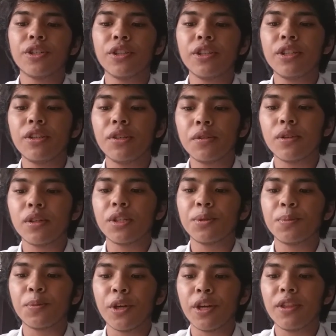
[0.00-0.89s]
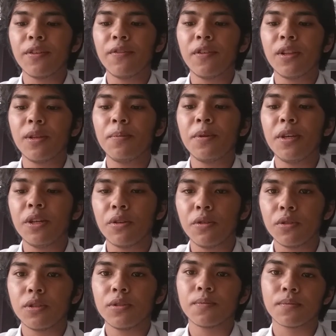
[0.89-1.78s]
continue to exploit the
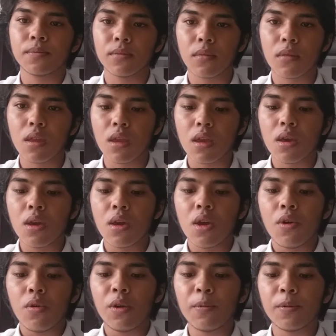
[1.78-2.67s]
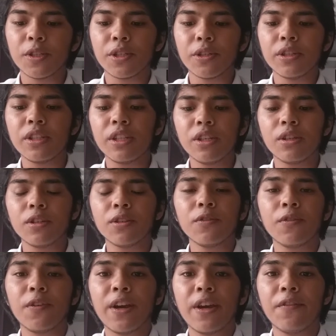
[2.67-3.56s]
Filipinos. We must continue
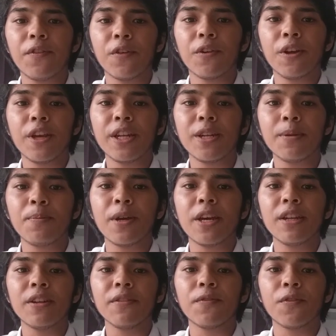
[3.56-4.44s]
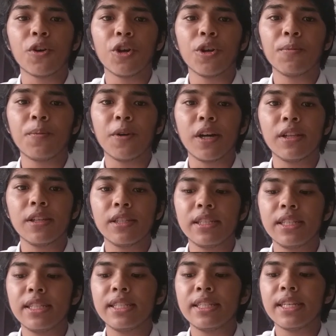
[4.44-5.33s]
to fight for independent foreign
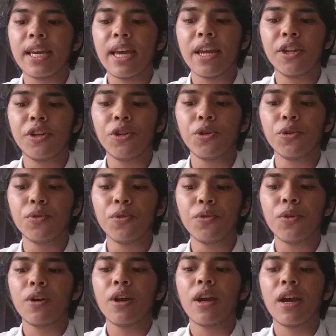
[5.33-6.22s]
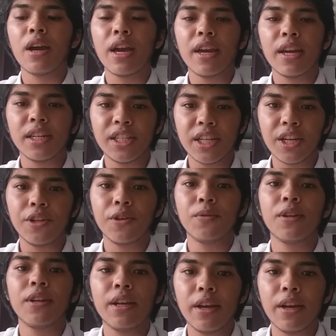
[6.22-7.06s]
policies and true, genuine